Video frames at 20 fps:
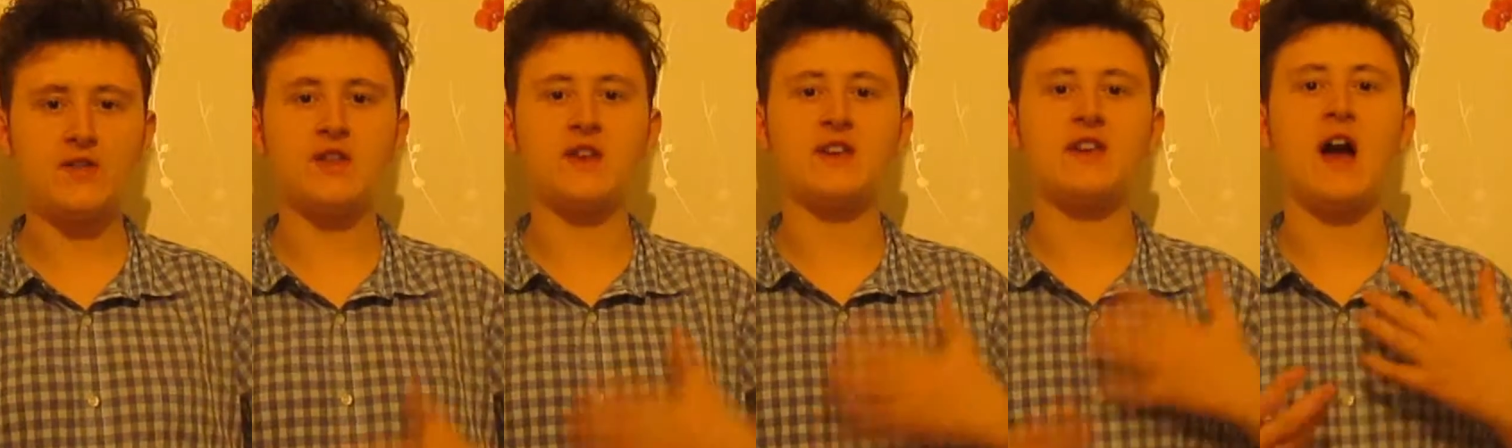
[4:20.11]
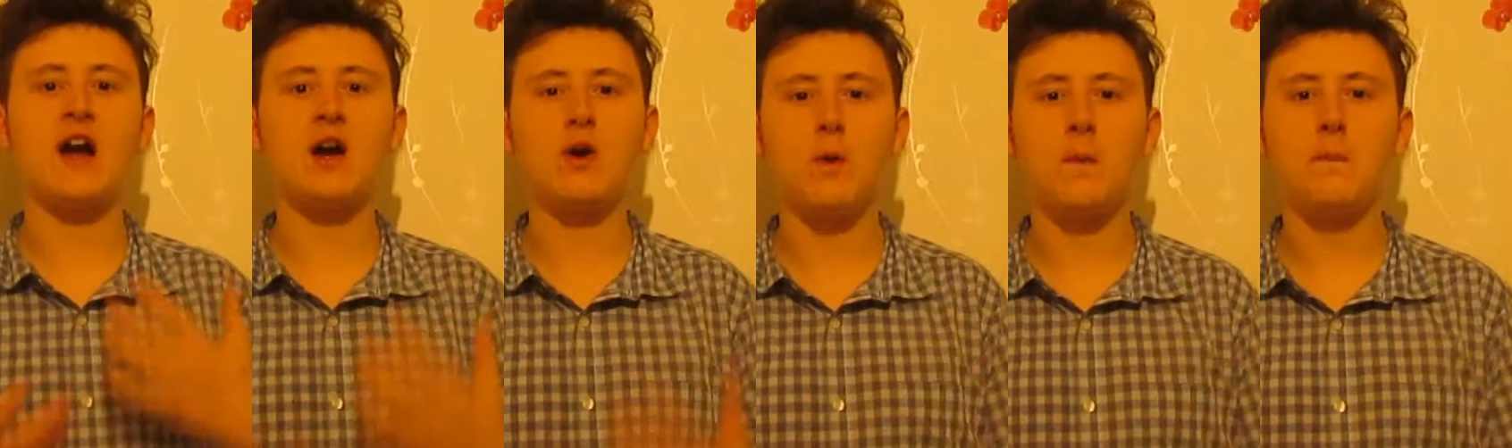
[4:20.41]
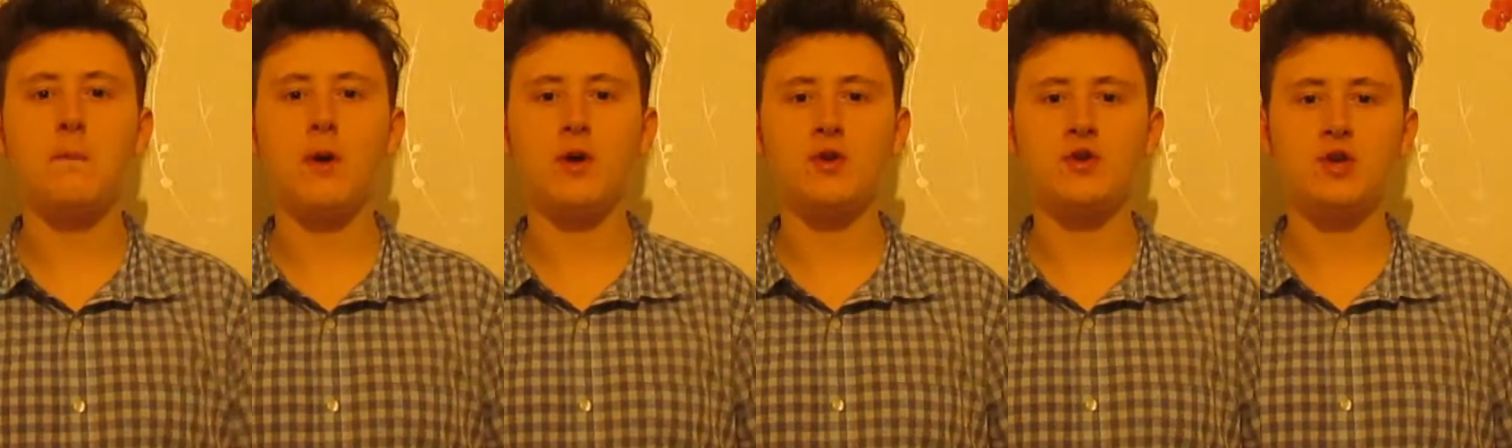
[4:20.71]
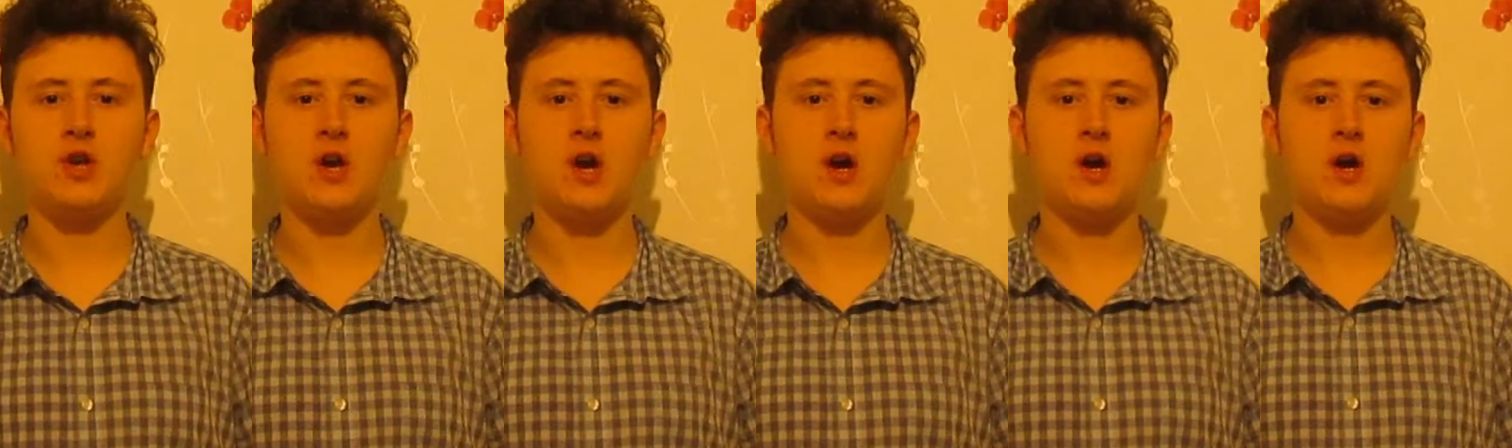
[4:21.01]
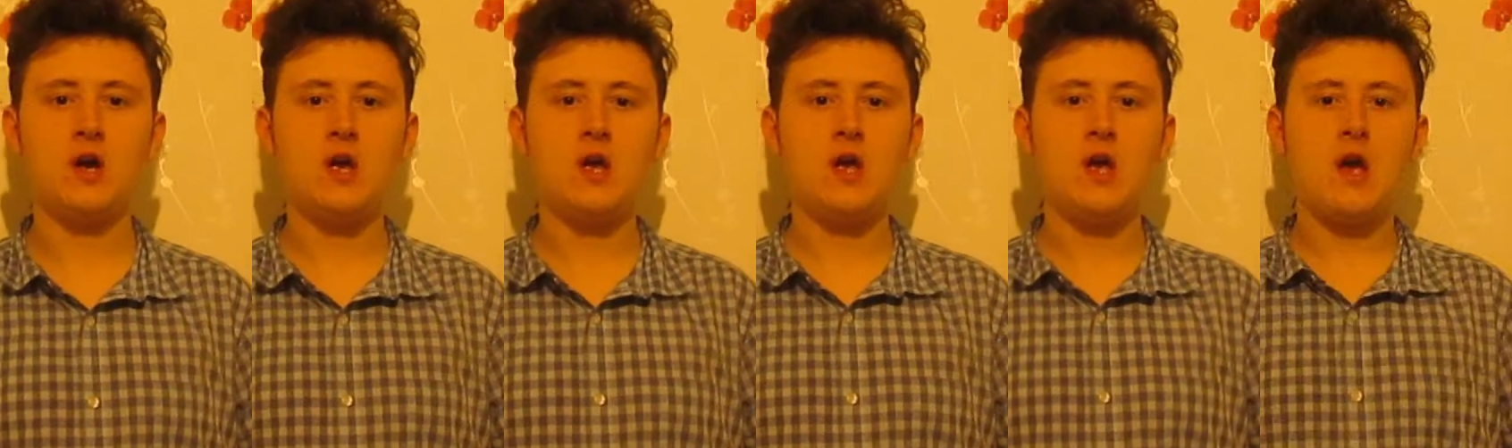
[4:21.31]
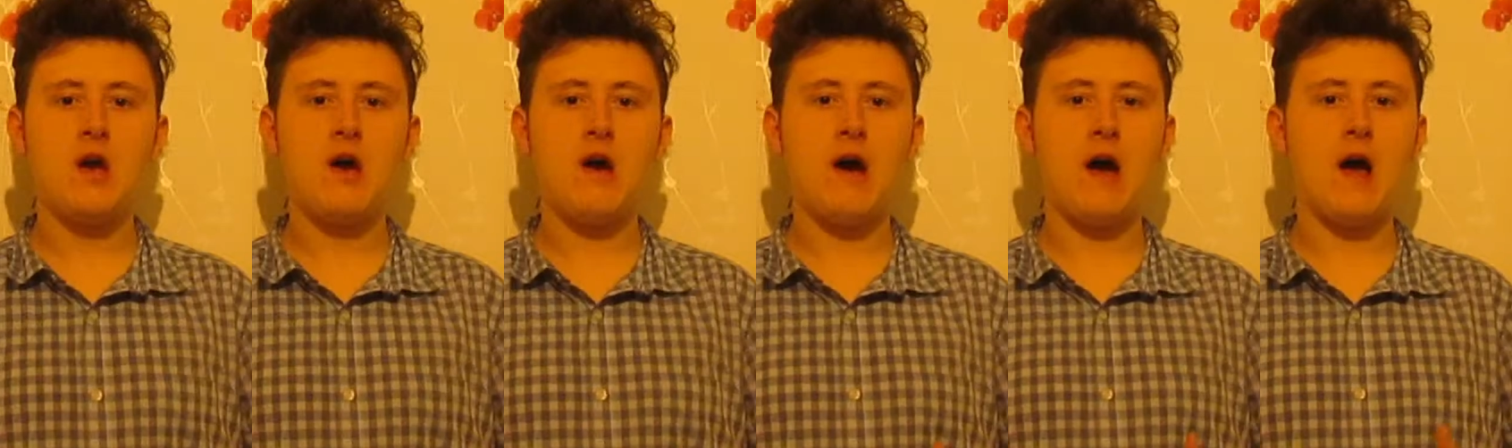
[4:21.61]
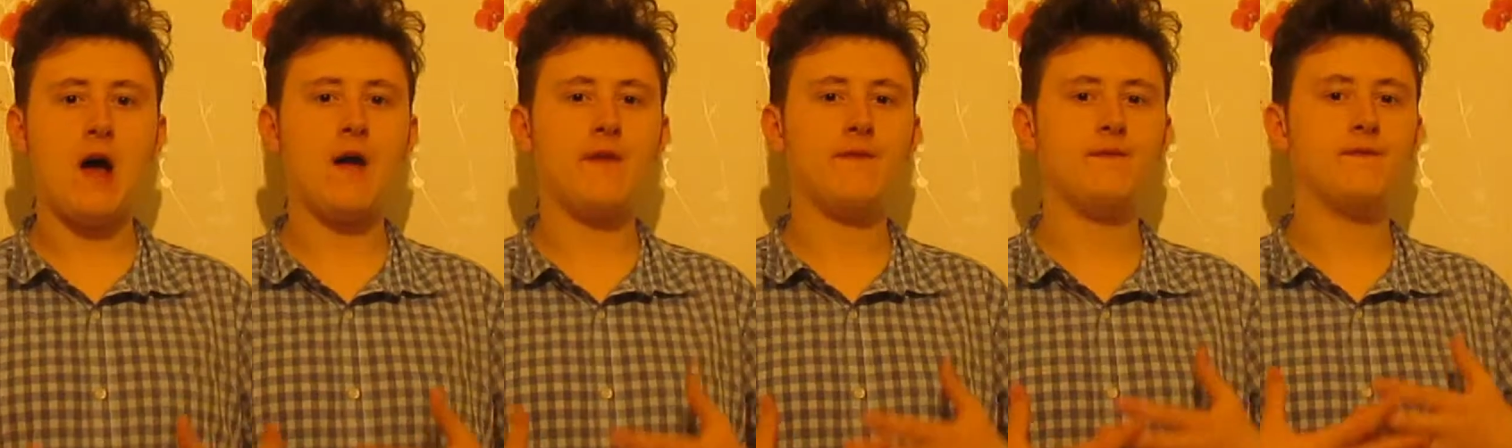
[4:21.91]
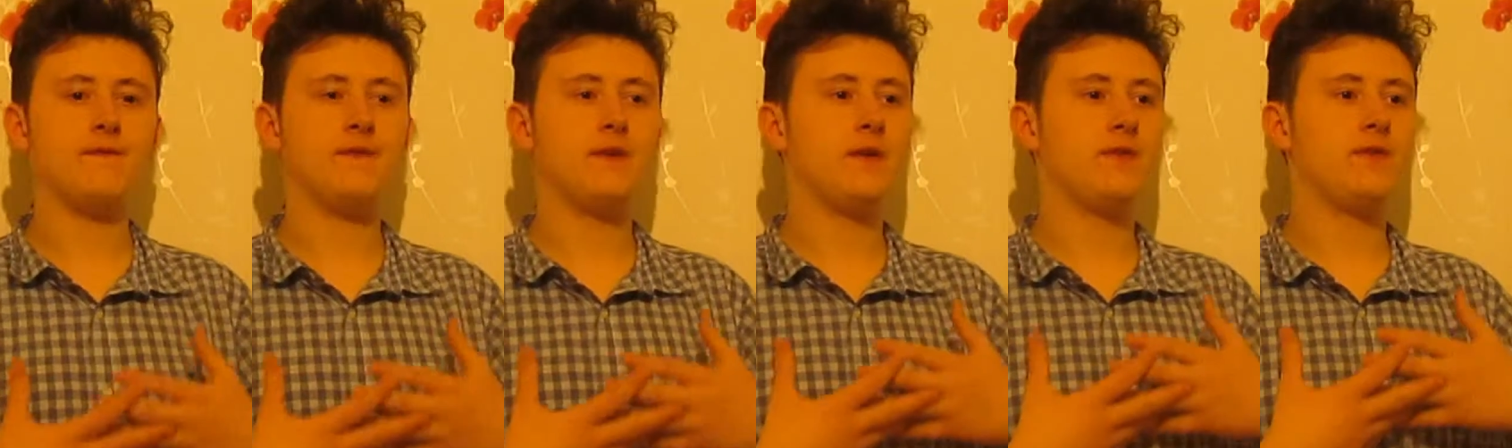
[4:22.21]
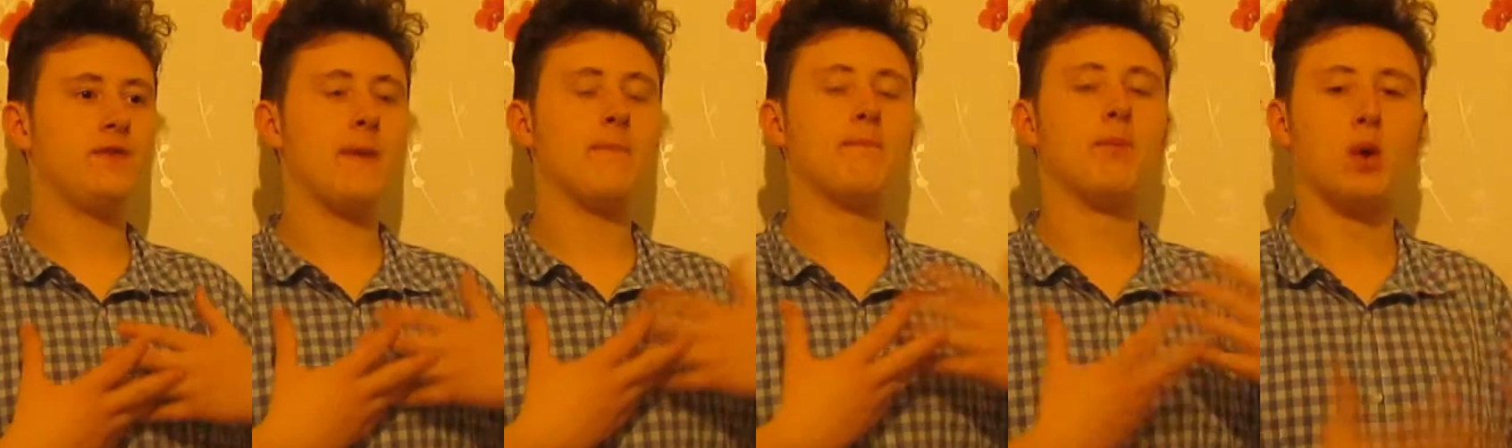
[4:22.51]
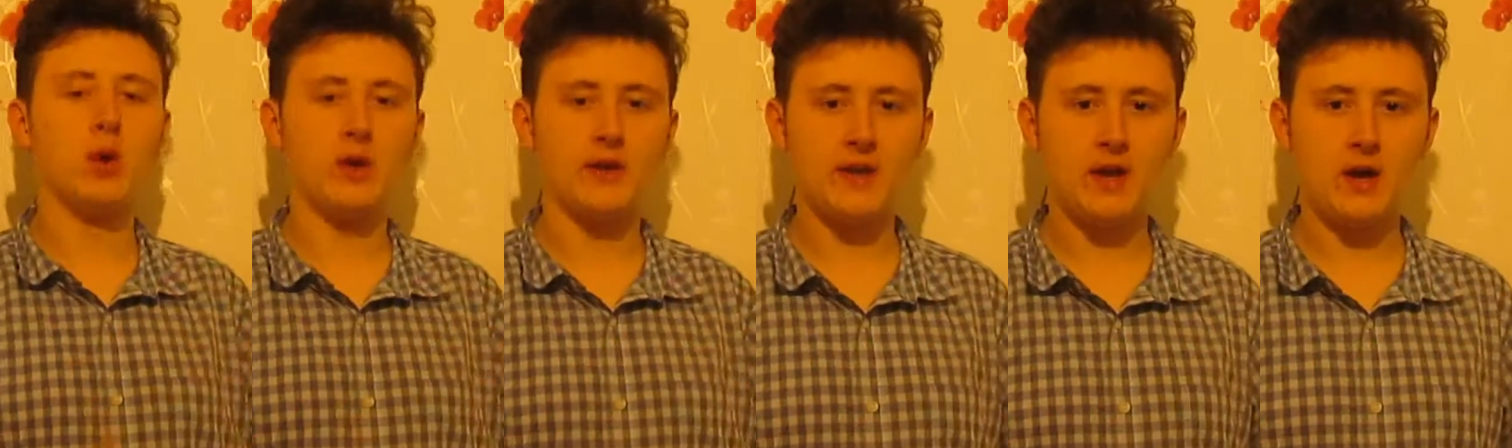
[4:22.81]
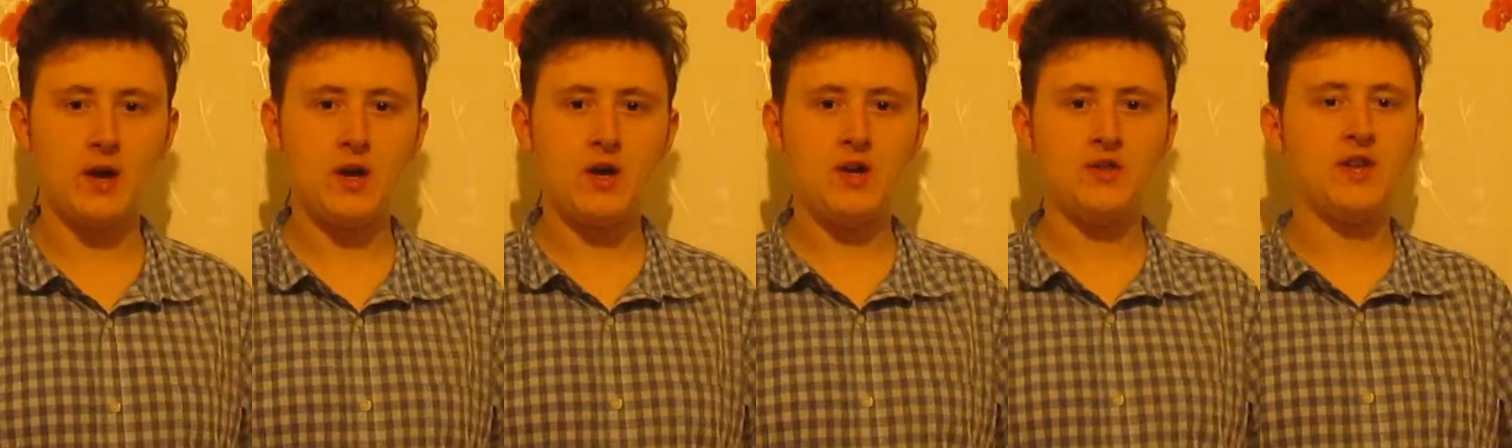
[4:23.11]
they gang up on you and they bully you.